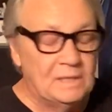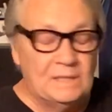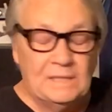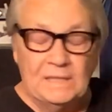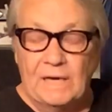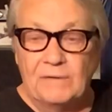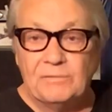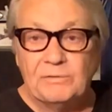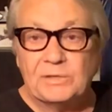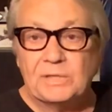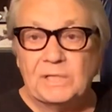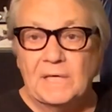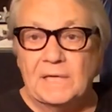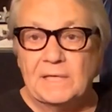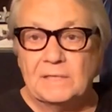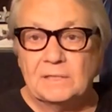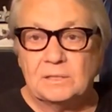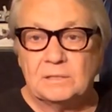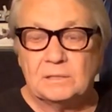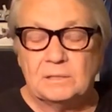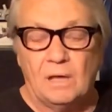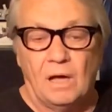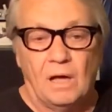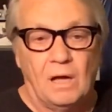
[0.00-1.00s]
Everything is
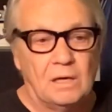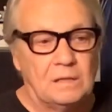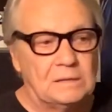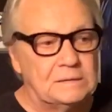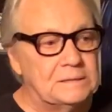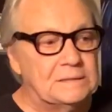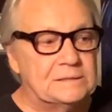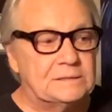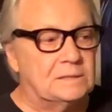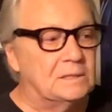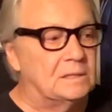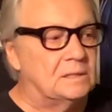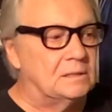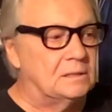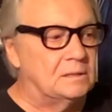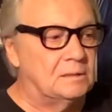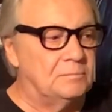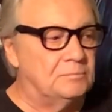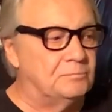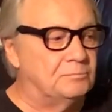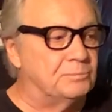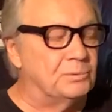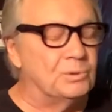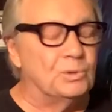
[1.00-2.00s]
stock. It's a
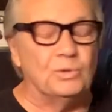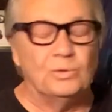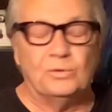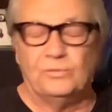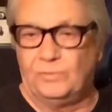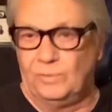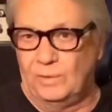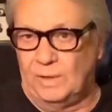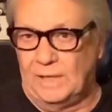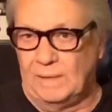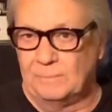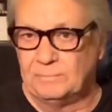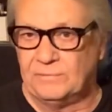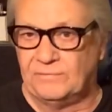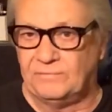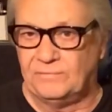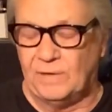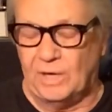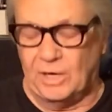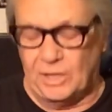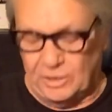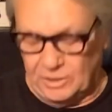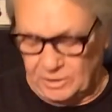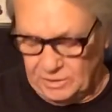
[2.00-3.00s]
beautiful
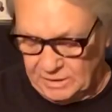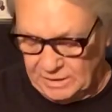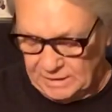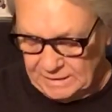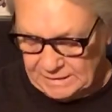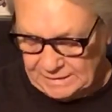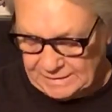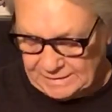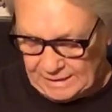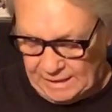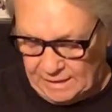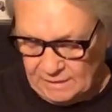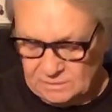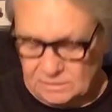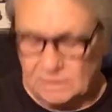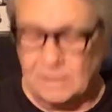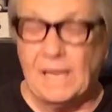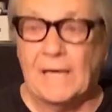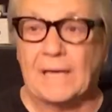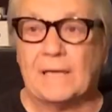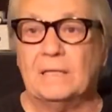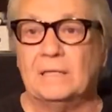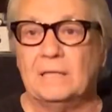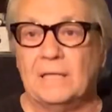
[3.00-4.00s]
amplifier, and it sounds
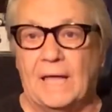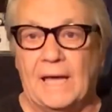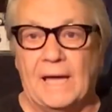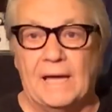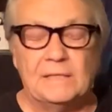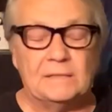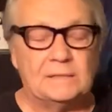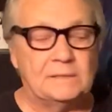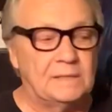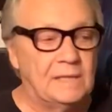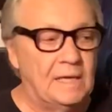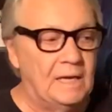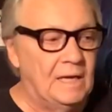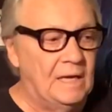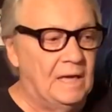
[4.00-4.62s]
like glass.